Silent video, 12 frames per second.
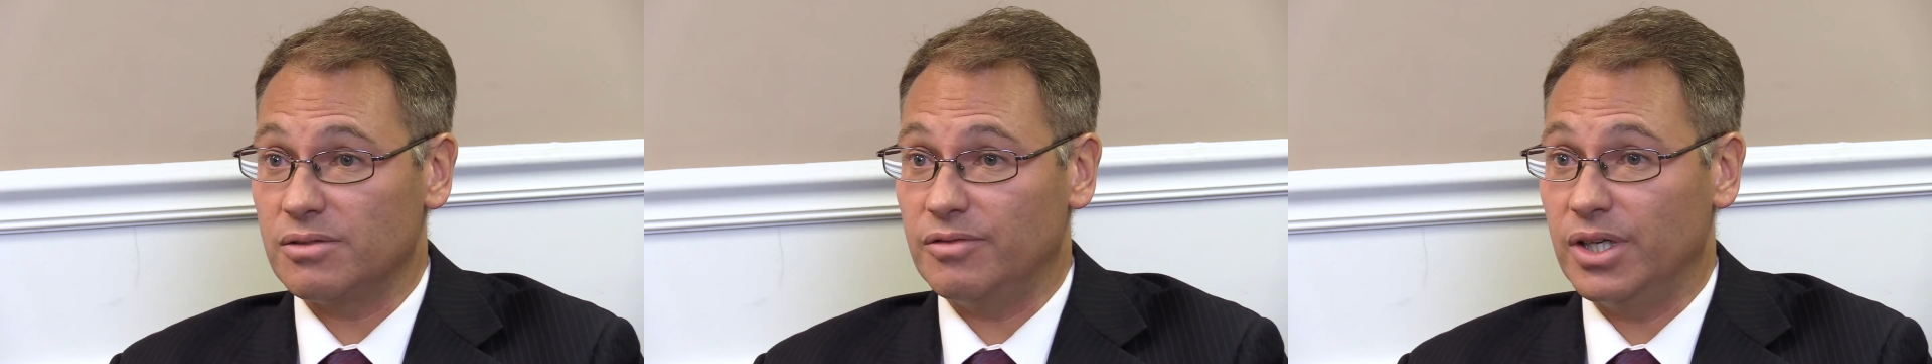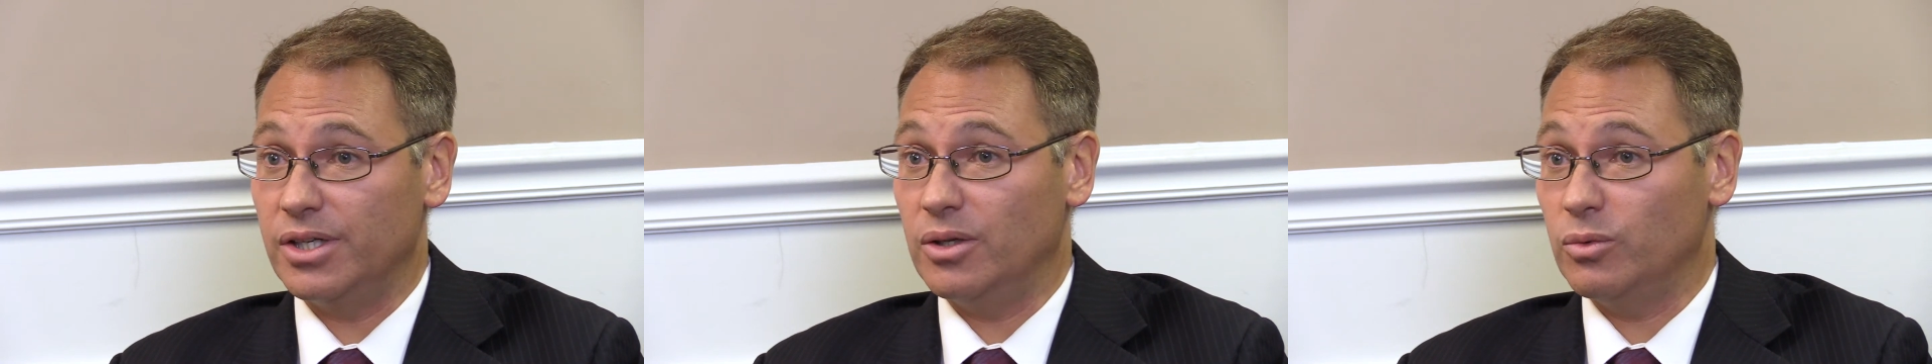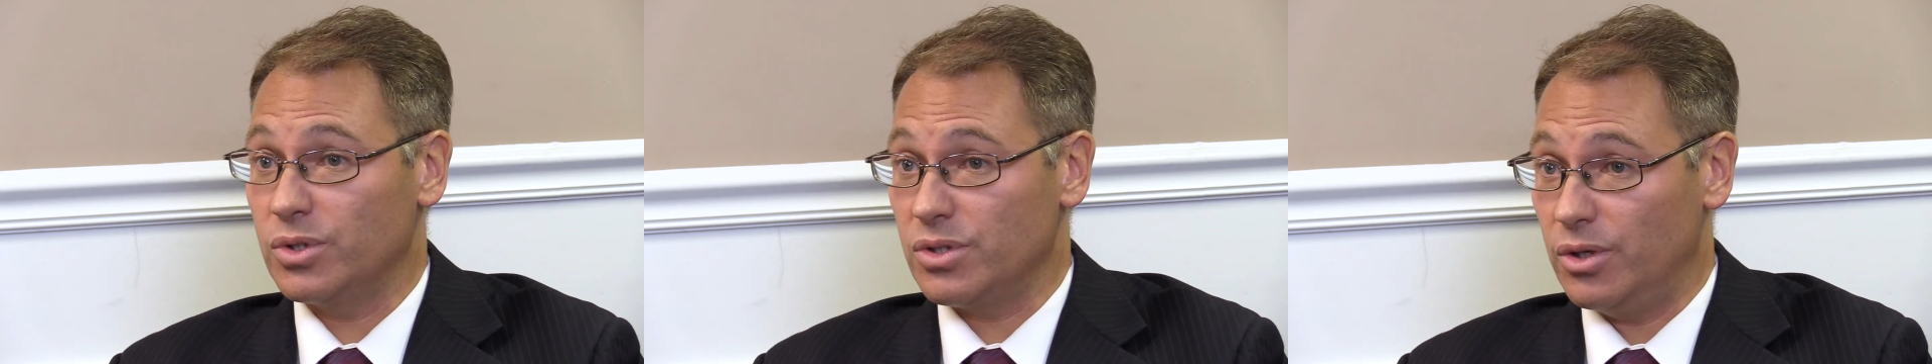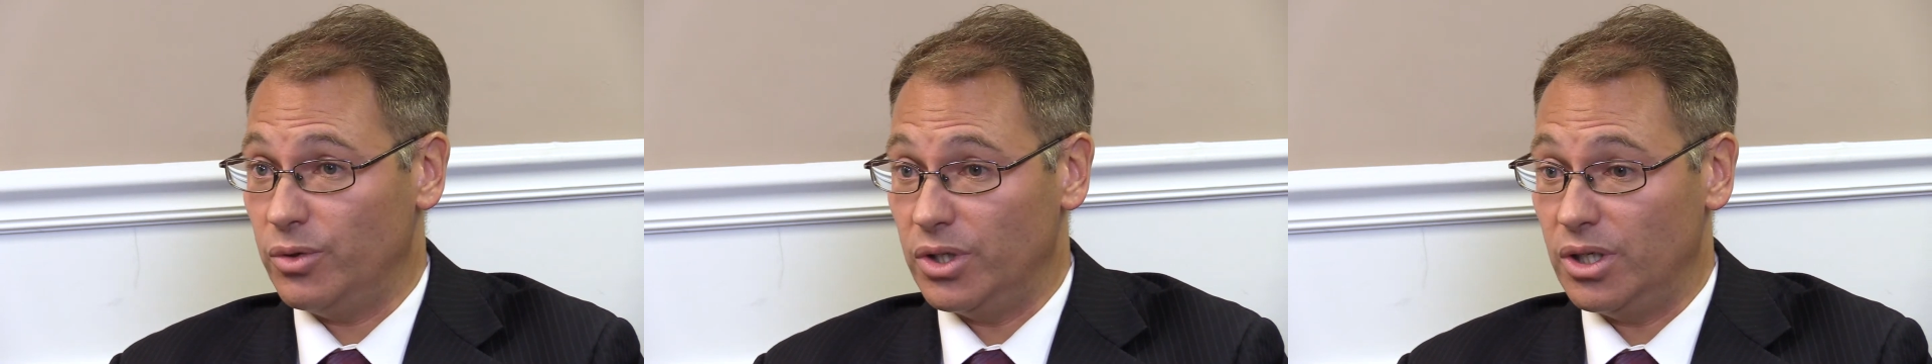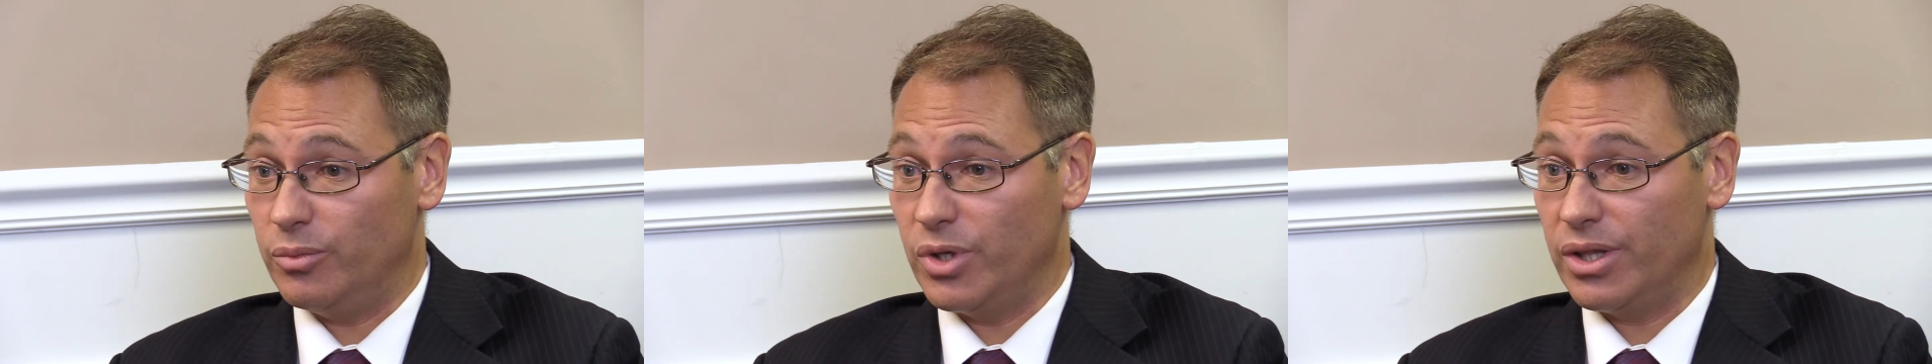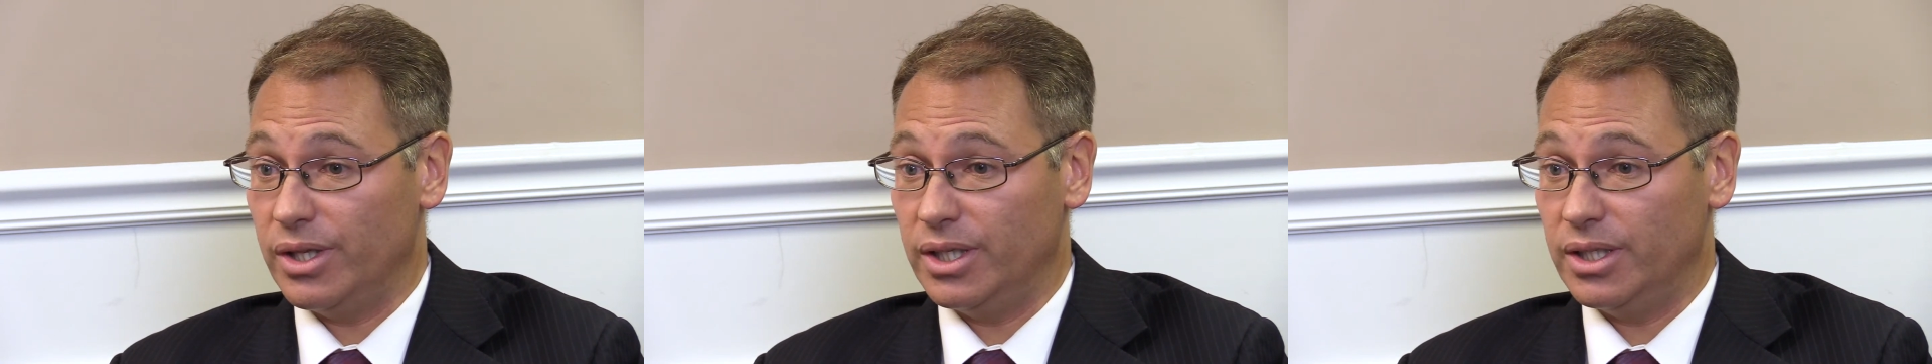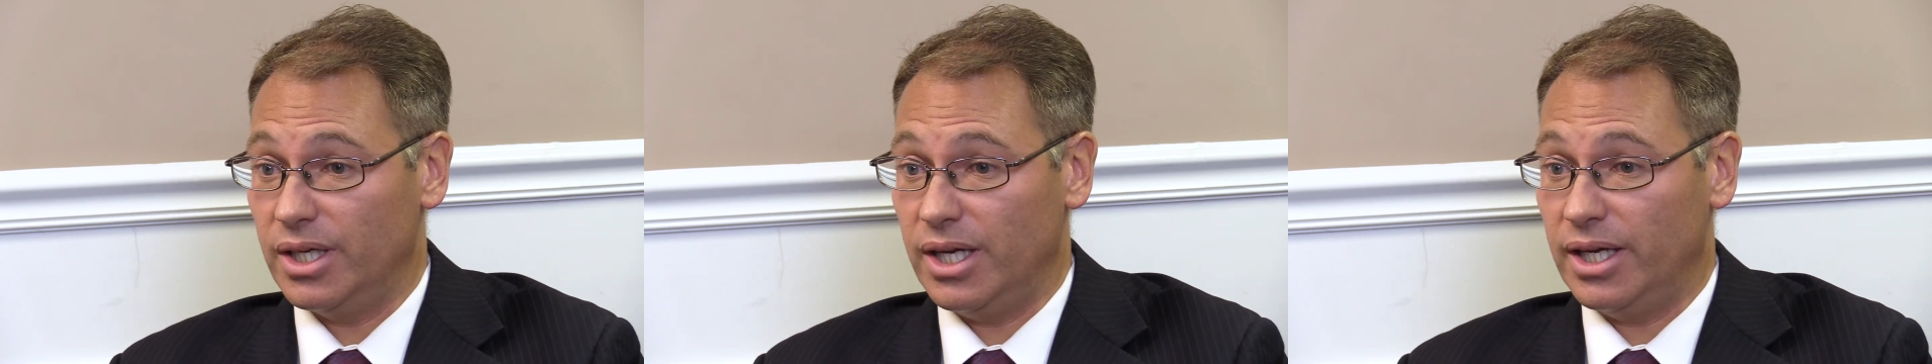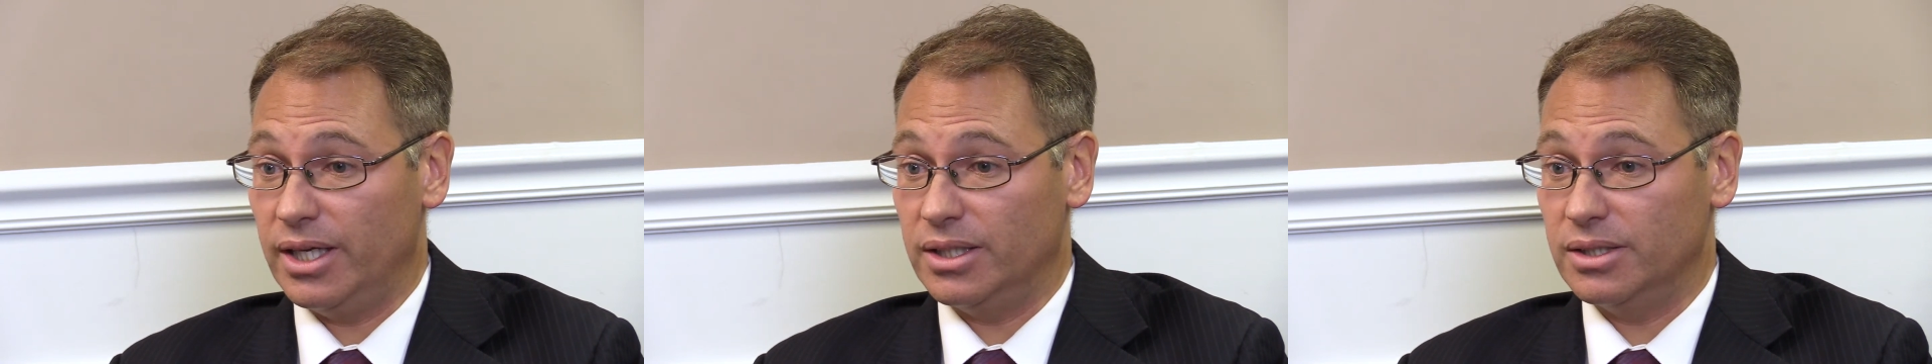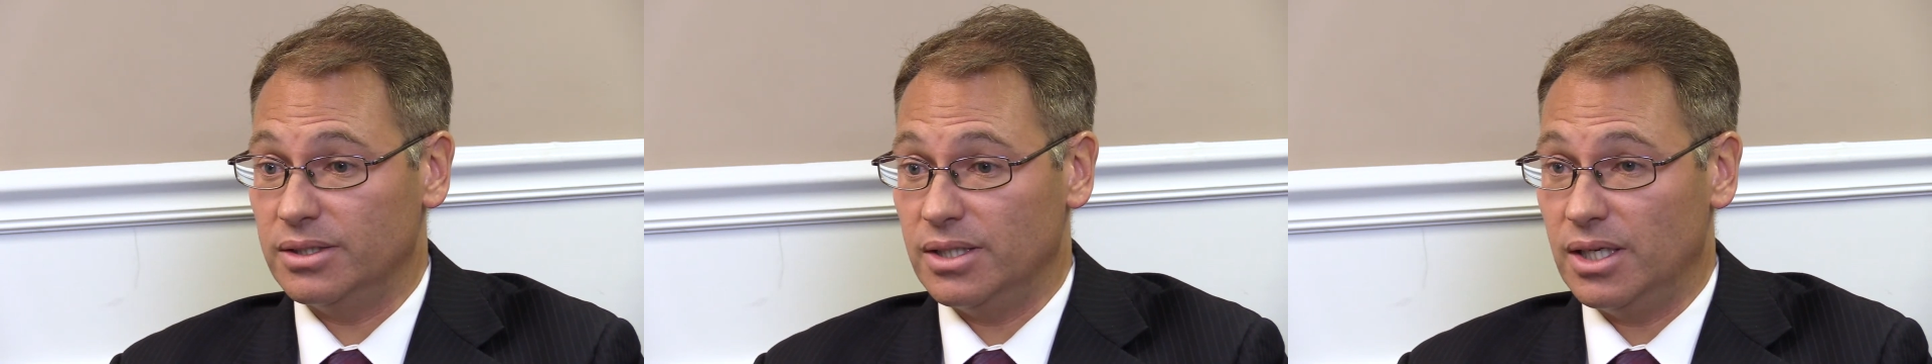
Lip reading: find out what's going on with it, and